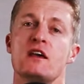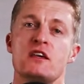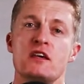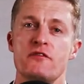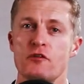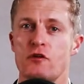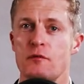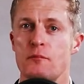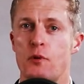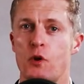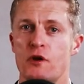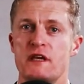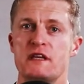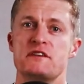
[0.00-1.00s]
Give your
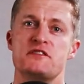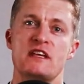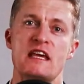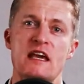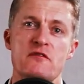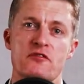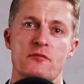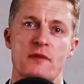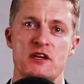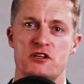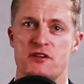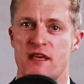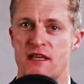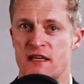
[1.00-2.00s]
employees the
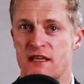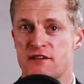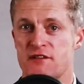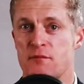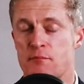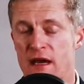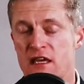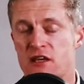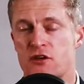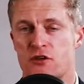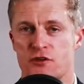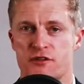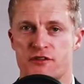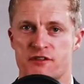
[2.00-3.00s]
information they need to make
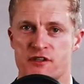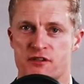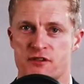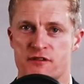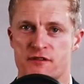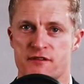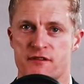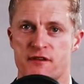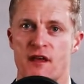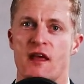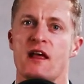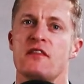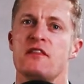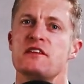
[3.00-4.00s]
good decisions.
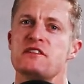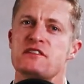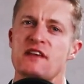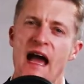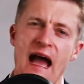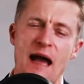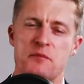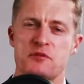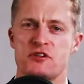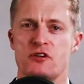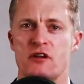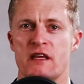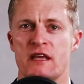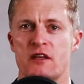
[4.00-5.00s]
This is
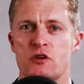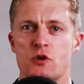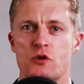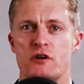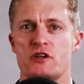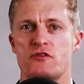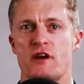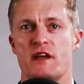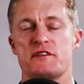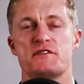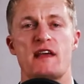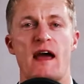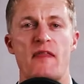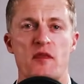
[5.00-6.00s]
absolutely in your
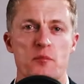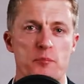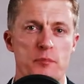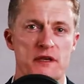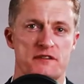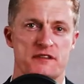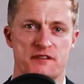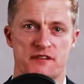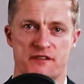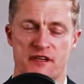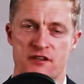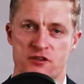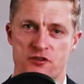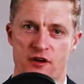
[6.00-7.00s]
interests and the business's
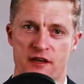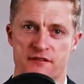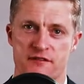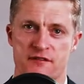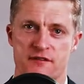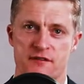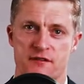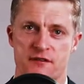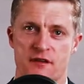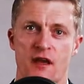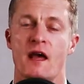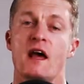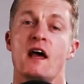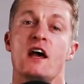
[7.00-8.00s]
interests.
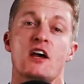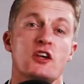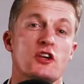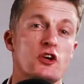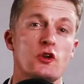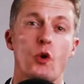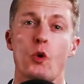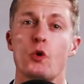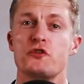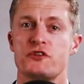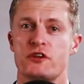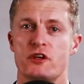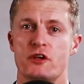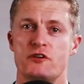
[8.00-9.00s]
You can
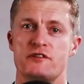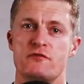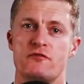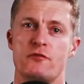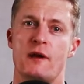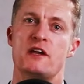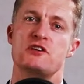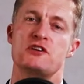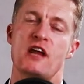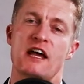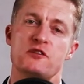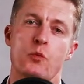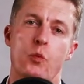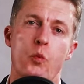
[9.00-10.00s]
also use information
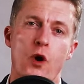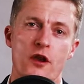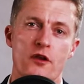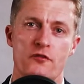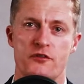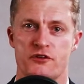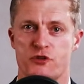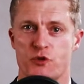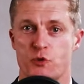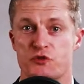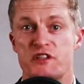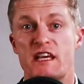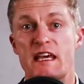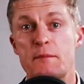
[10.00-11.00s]
as one of the
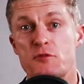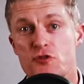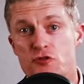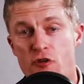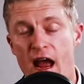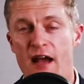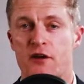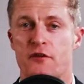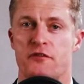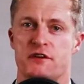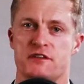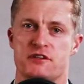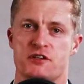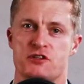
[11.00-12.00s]
tools to keep track of the
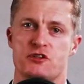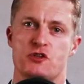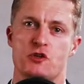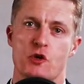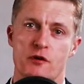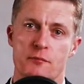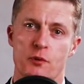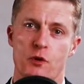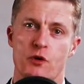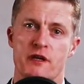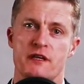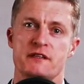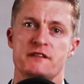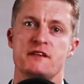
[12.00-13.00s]
decisions your
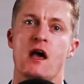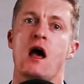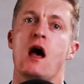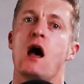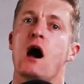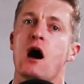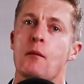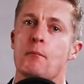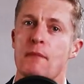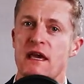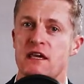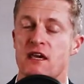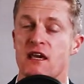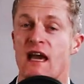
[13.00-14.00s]
employees are
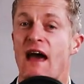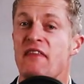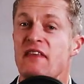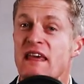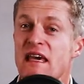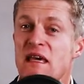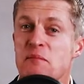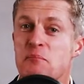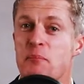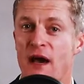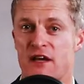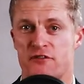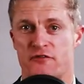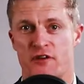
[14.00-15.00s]
making and the
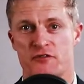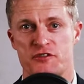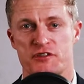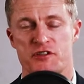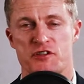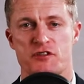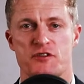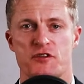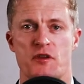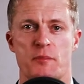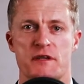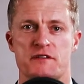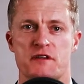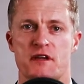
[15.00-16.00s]
impact of those decisions on the
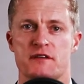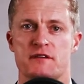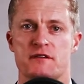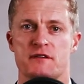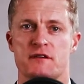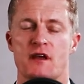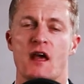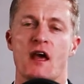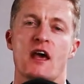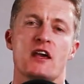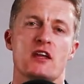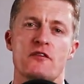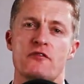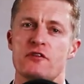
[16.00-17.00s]
business.
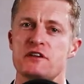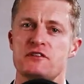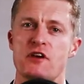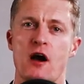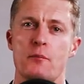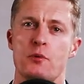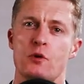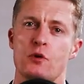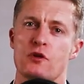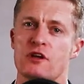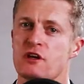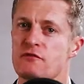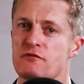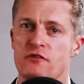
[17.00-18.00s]
You know, for example,
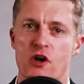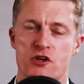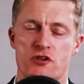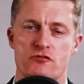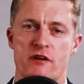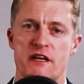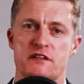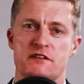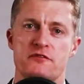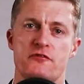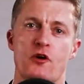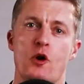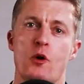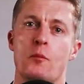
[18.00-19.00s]
the conversion rates
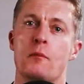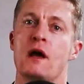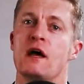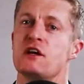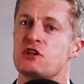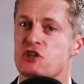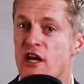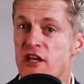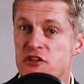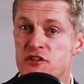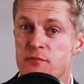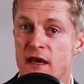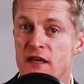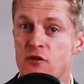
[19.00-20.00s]
from
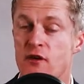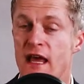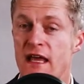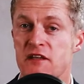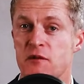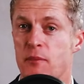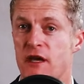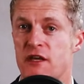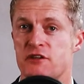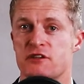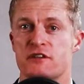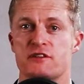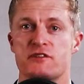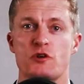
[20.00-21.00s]
changes made on landing
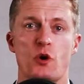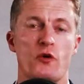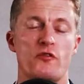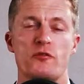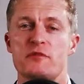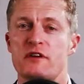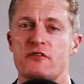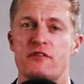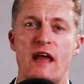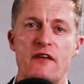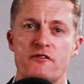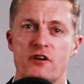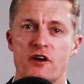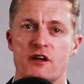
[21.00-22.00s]
pages or from different
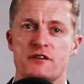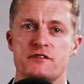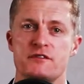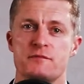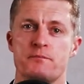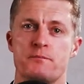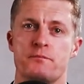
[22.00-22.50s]
adverts.